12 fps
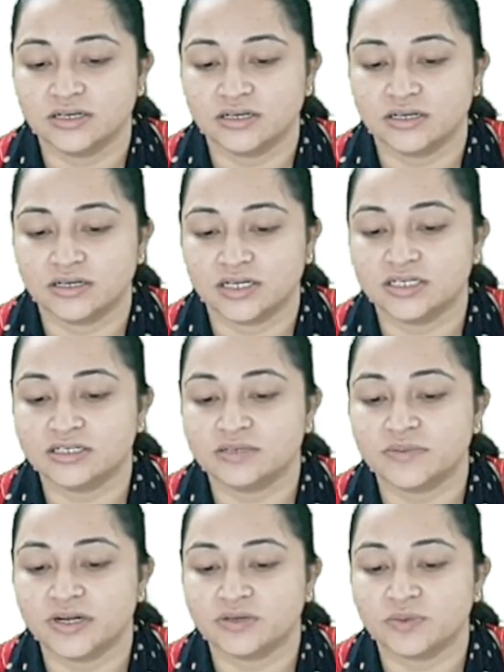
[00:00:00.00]

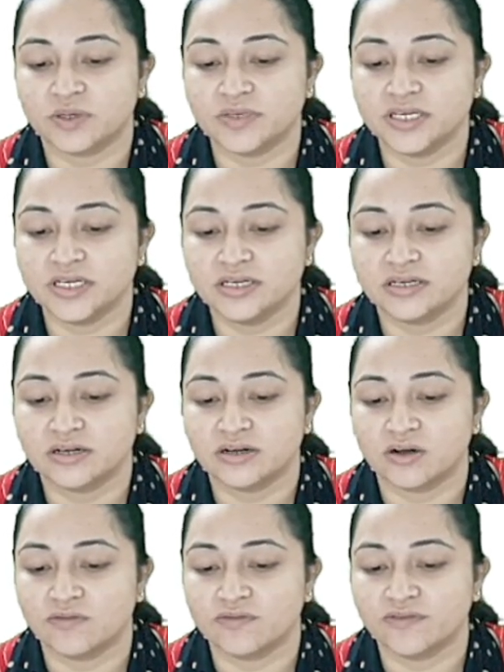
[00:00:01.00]
increment will be
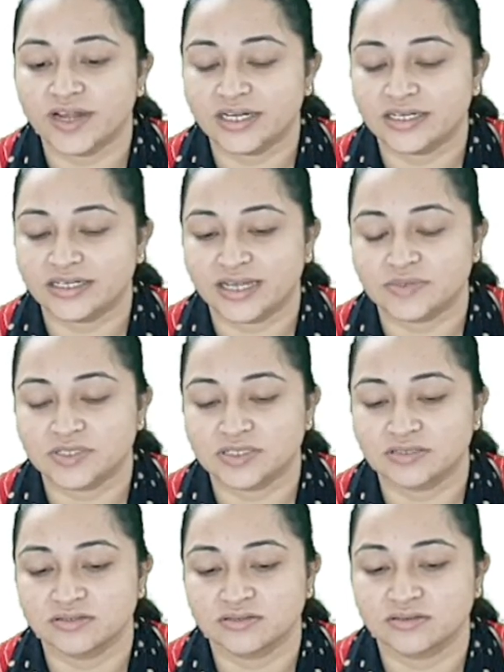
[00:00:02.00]
of n times.
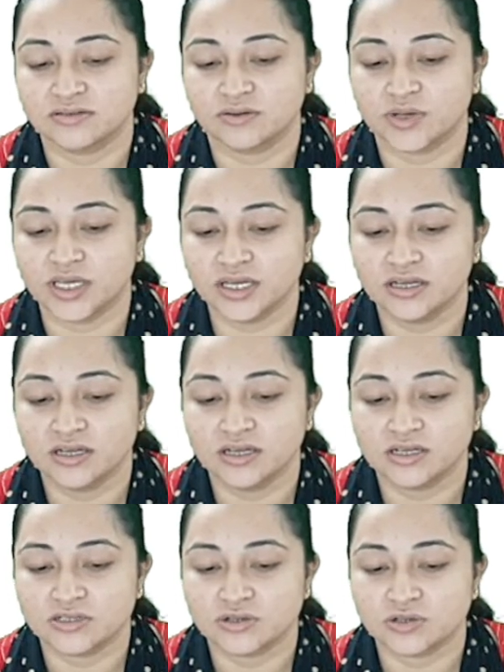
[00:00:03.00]
Okay,
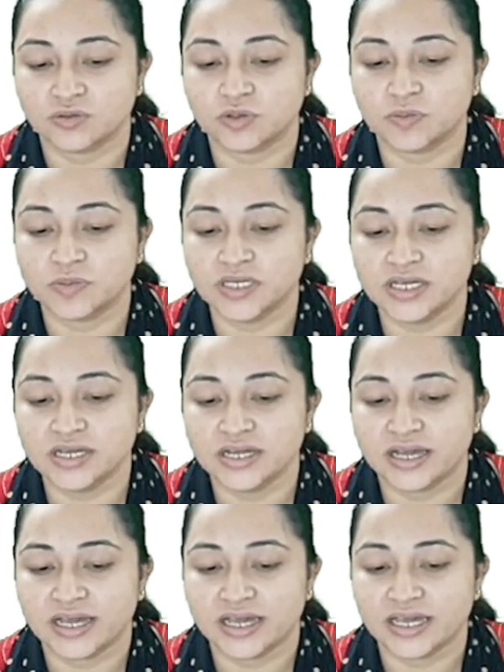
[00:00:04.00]
so it would be
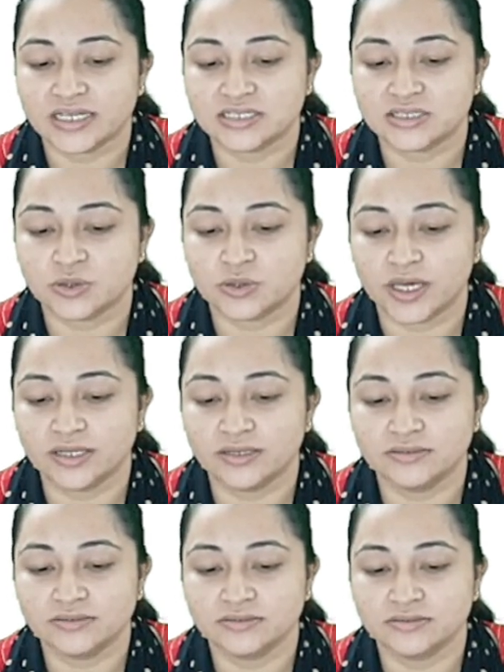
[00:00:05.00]
n square,
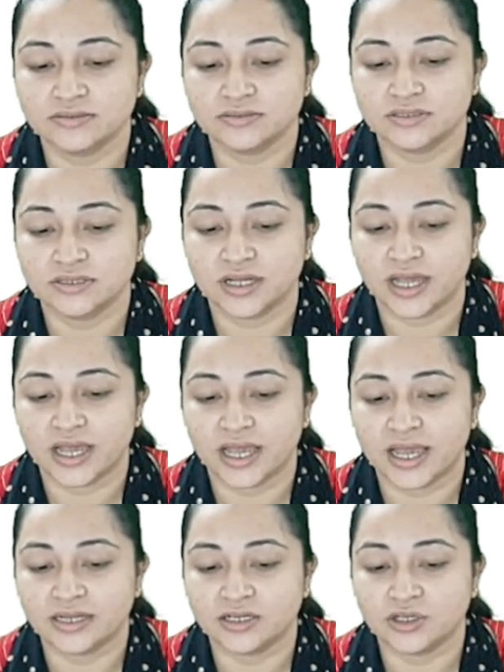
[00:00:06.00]

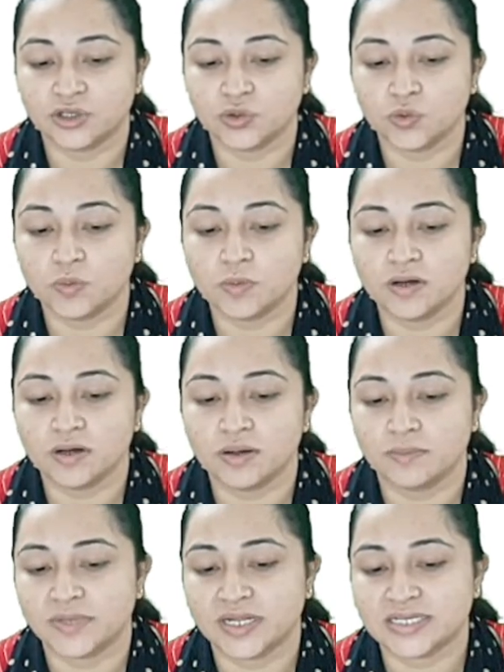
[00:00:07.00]
n cube
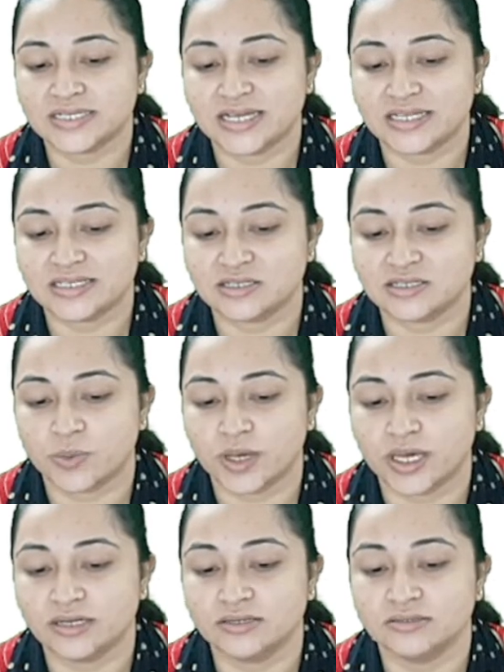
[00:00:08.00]
plus n
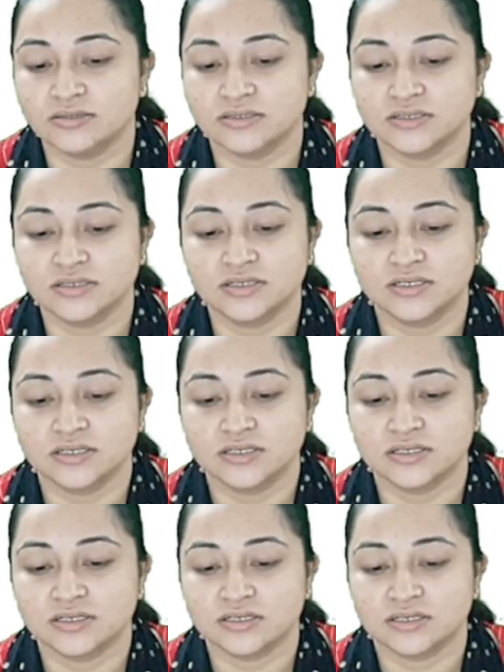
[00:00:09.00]
square.
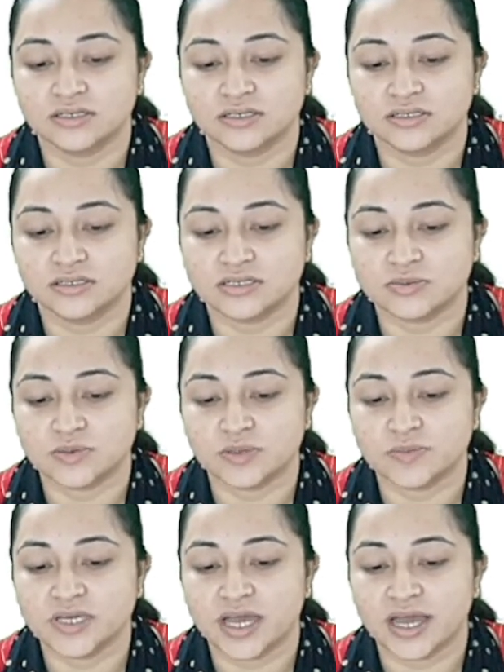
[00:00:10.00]
This will
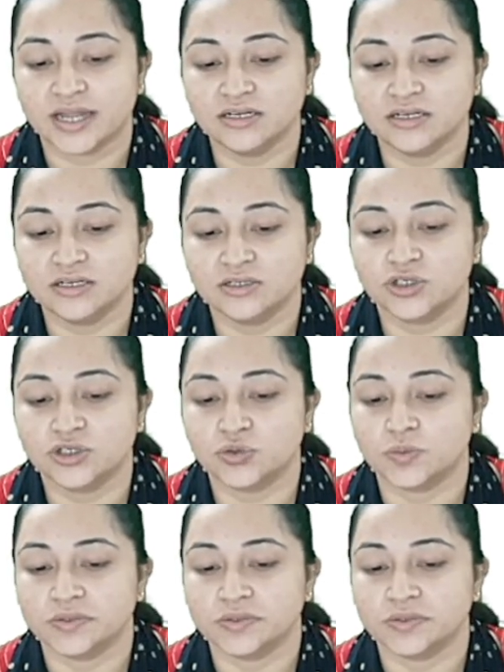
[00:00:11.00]
be n cube,